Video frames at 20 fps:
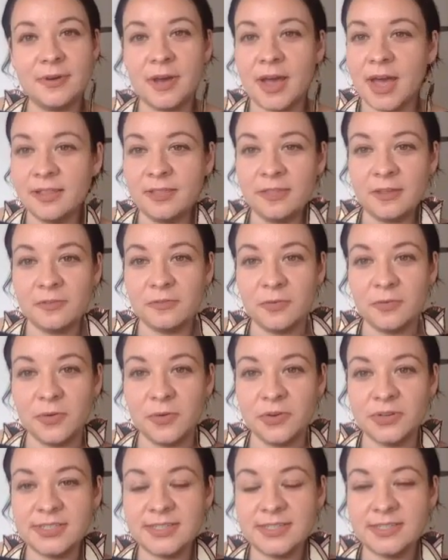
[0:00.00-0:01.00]
I look
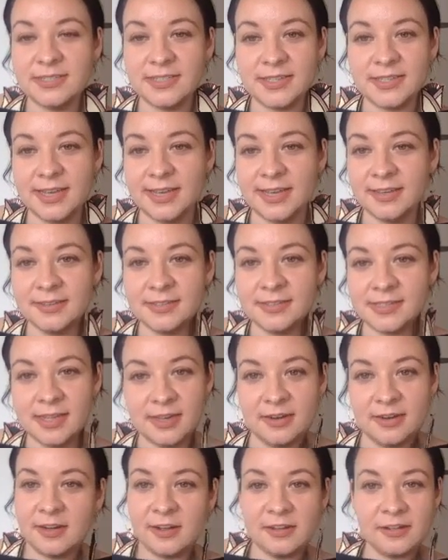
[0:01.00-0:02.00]
forward to seeing
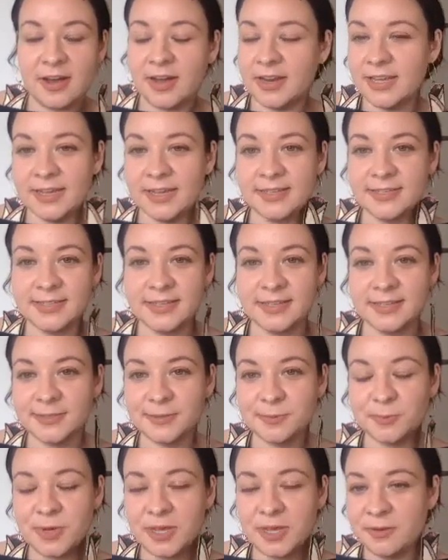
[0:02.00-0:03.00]
Citadel
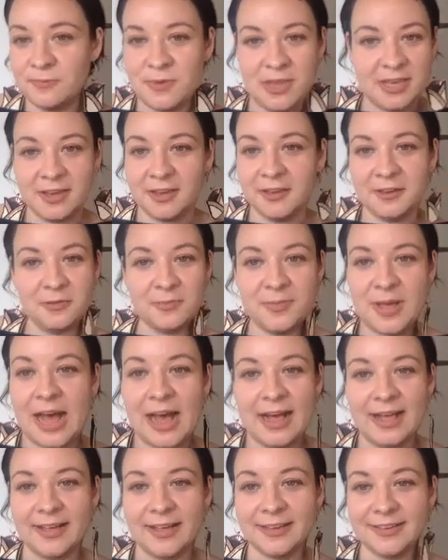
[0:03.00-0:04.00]
audiences when we can go
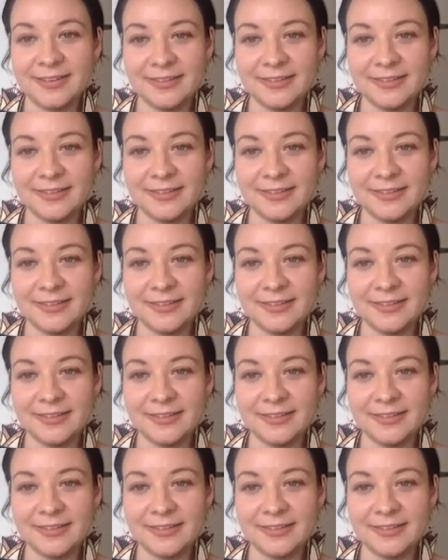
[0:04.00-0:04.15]
back.